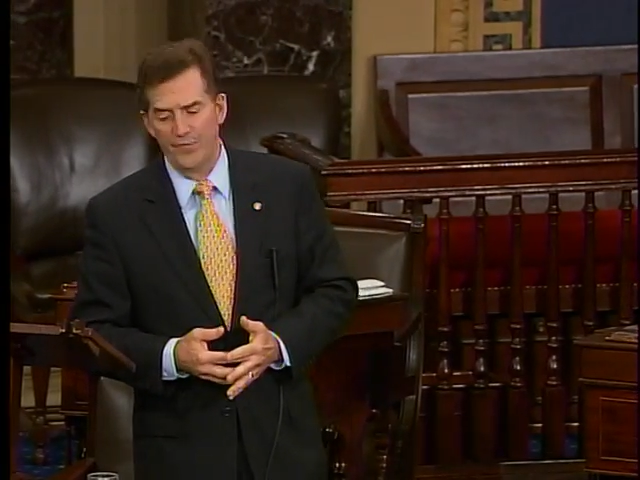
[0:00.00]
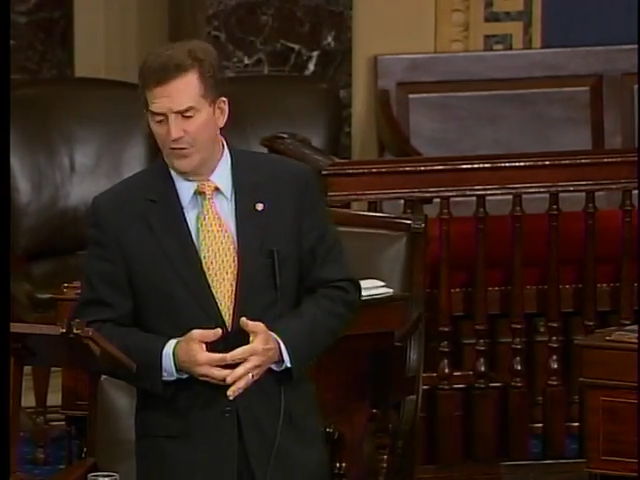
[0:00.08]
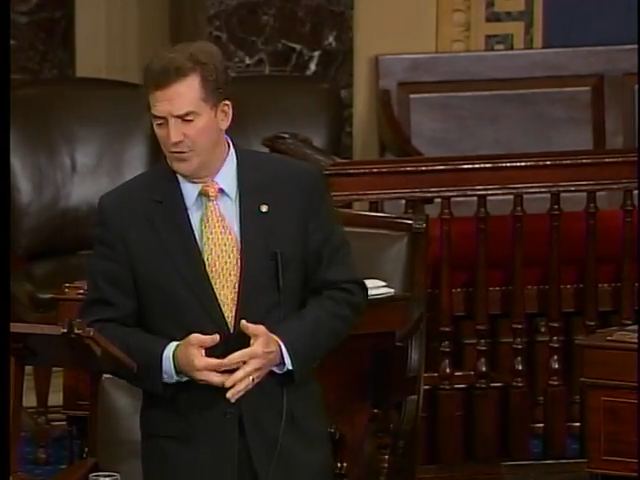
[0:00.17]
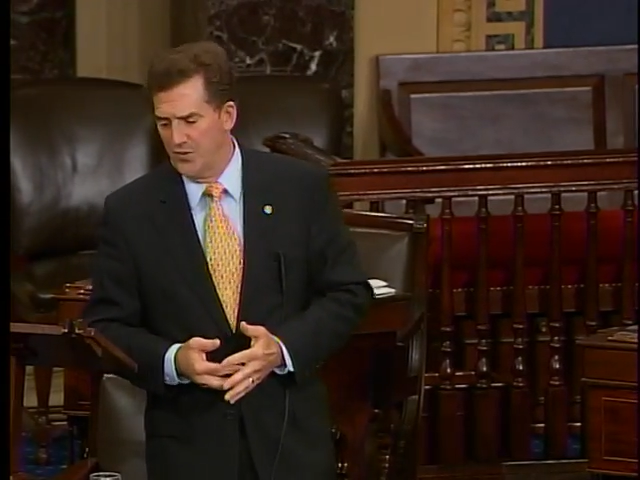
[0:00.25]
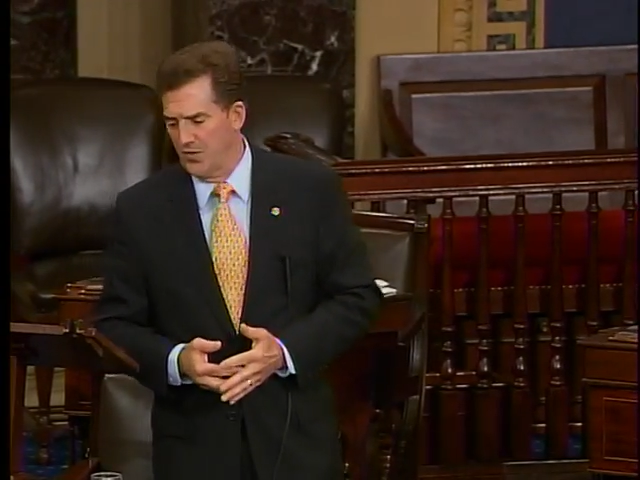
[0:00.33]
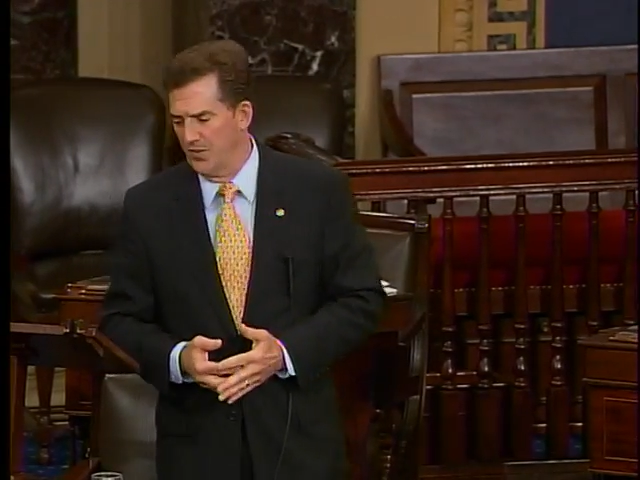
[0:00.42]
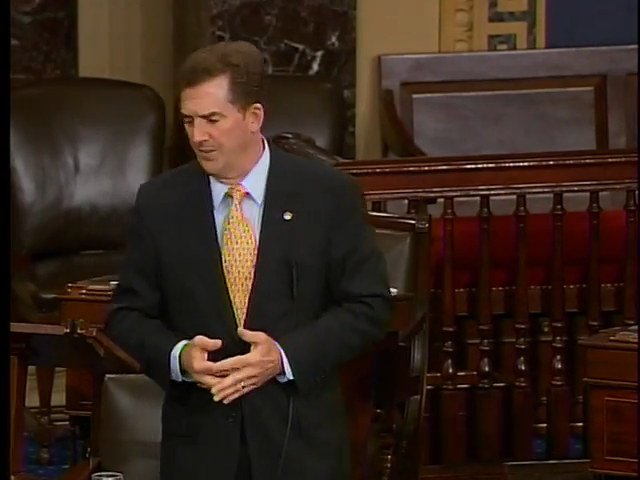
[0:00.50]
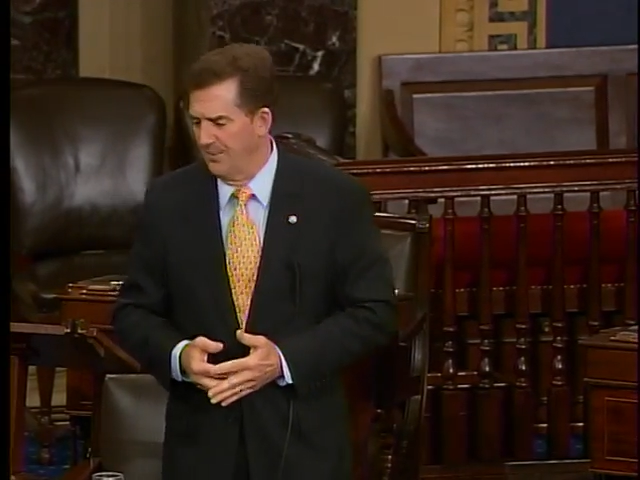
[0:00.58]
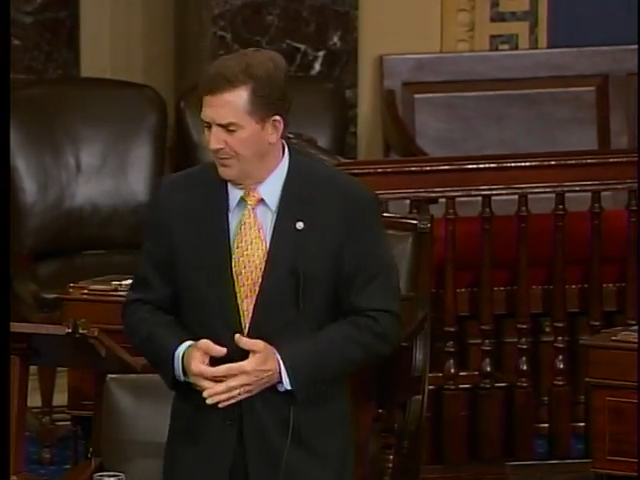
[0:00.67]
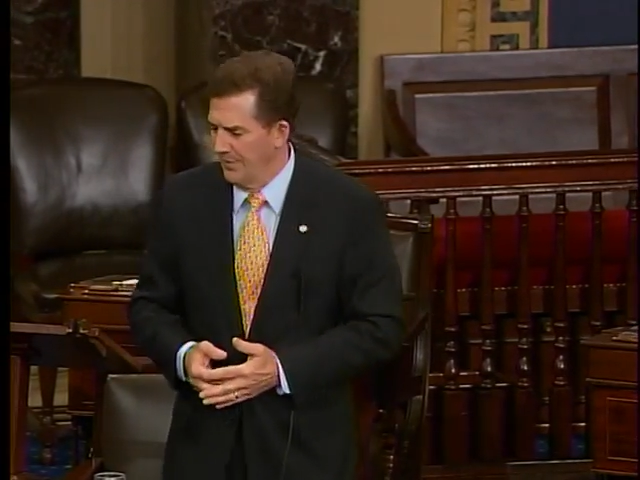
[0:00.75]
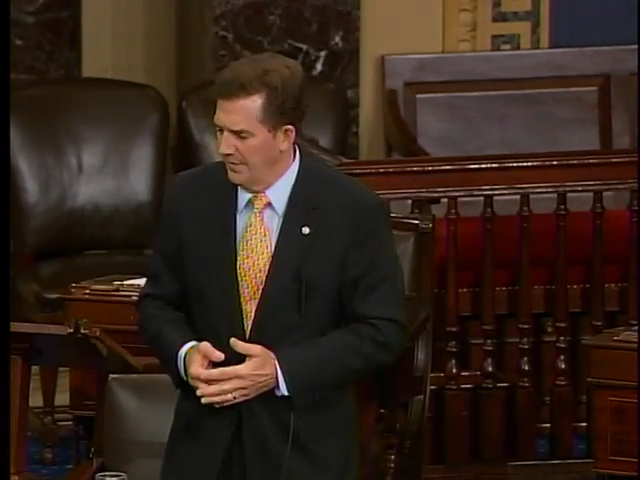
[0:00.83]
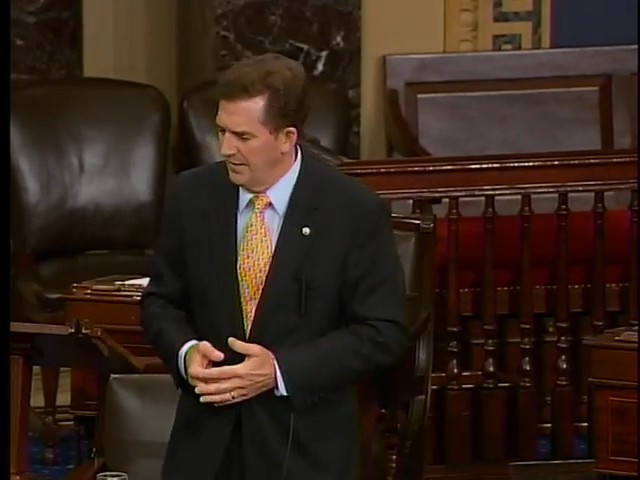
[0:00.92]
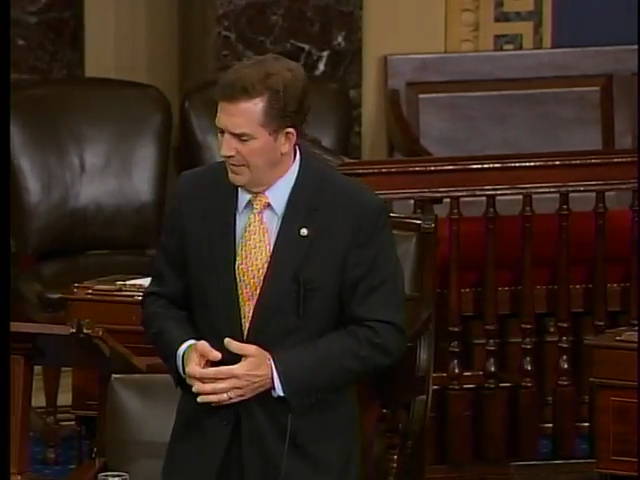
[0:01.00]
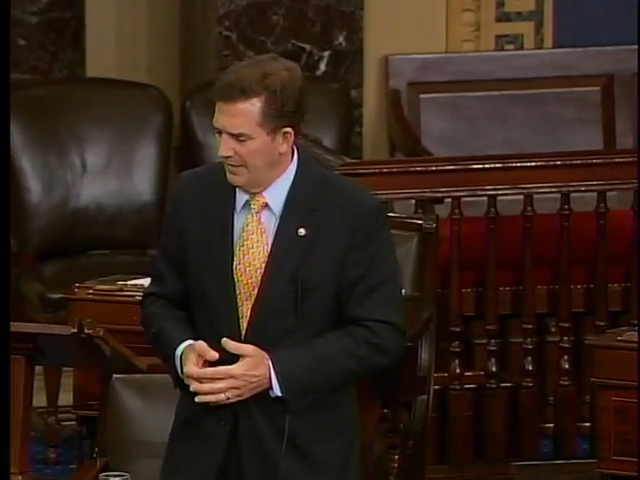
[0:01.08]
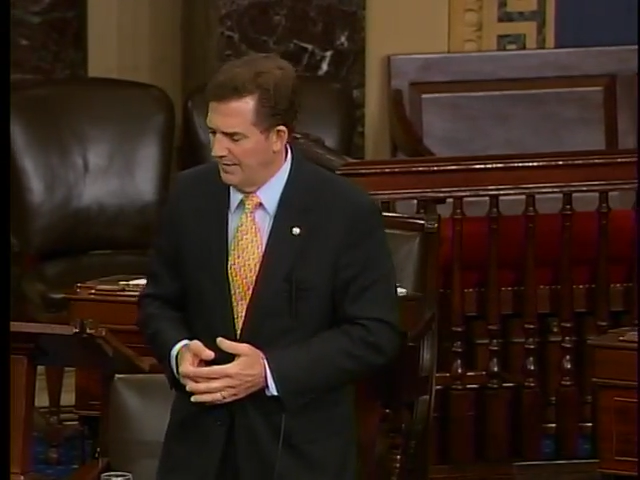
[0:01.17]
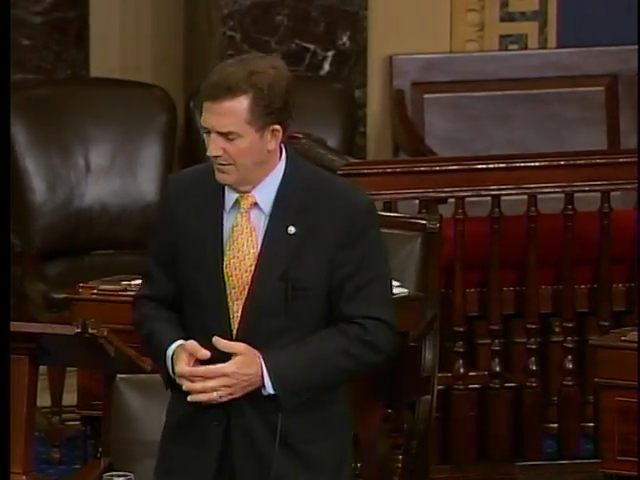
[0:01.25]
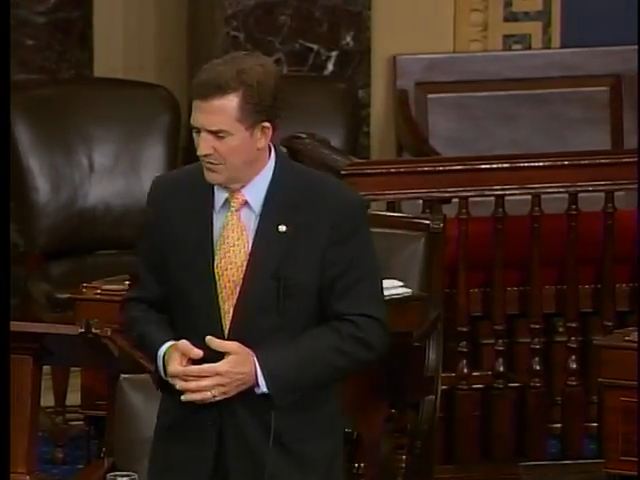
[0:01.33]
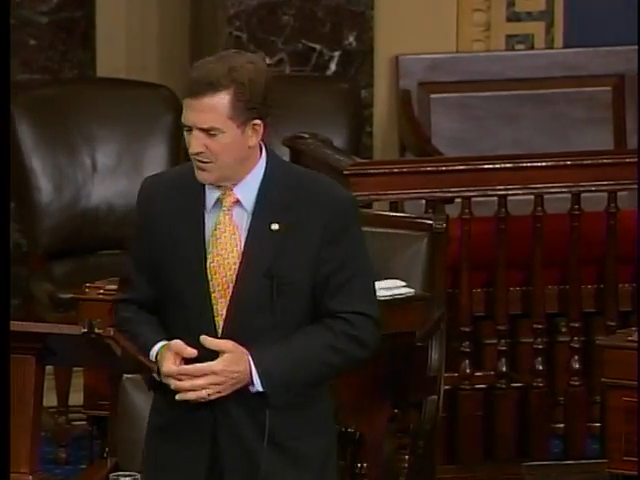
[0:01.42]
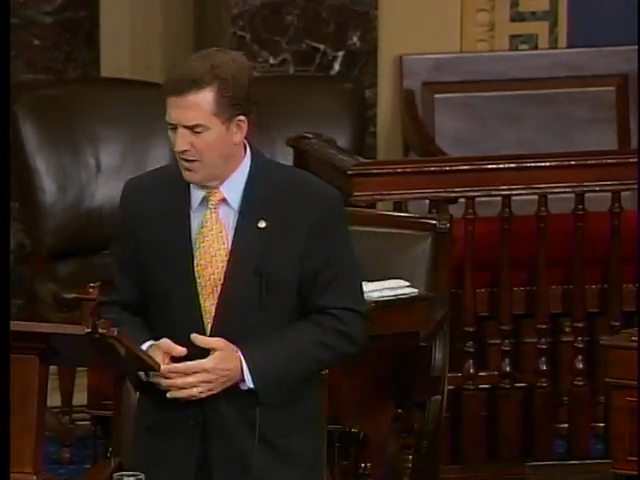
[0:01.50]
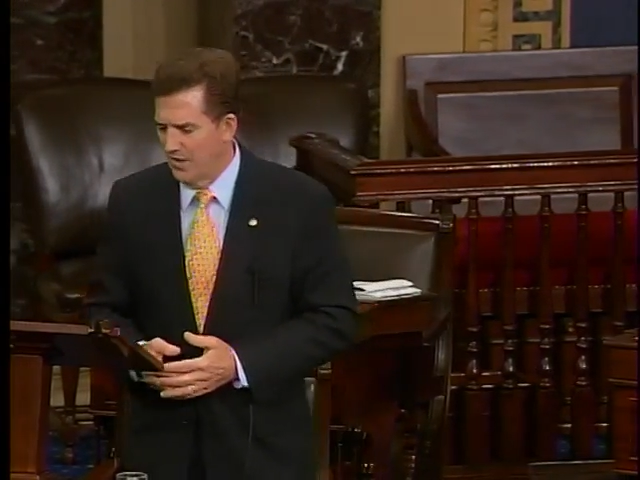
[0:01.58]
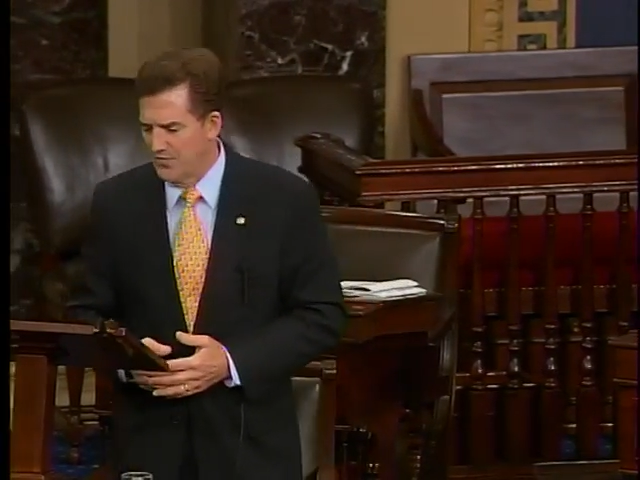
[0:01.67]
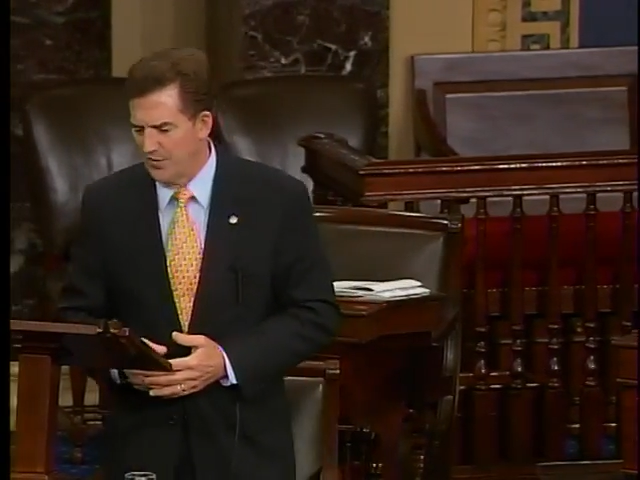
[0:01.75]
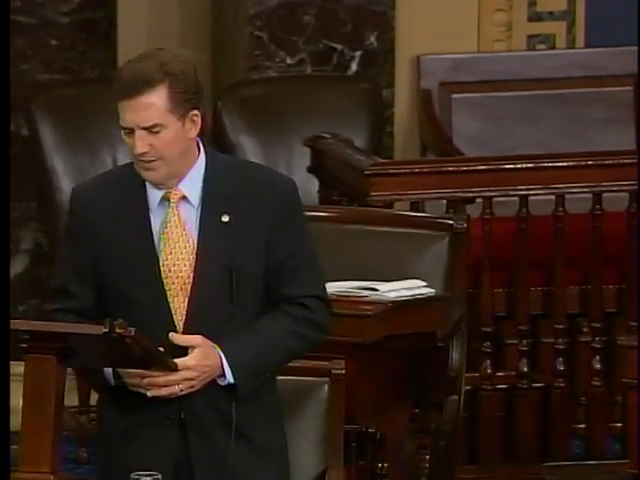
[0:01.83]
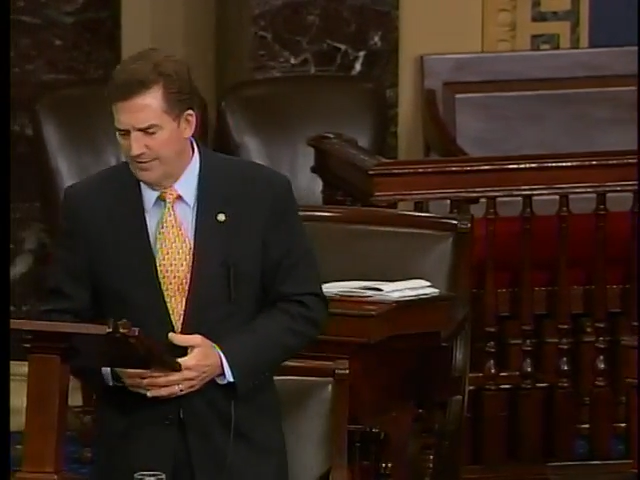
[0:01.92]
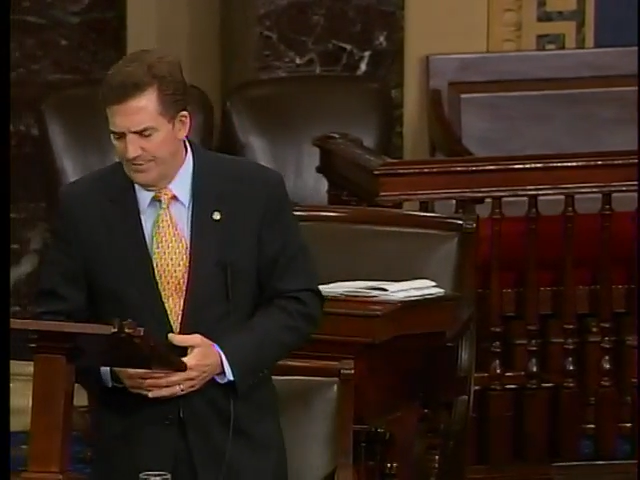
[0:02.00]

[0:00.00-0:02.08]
future in this country.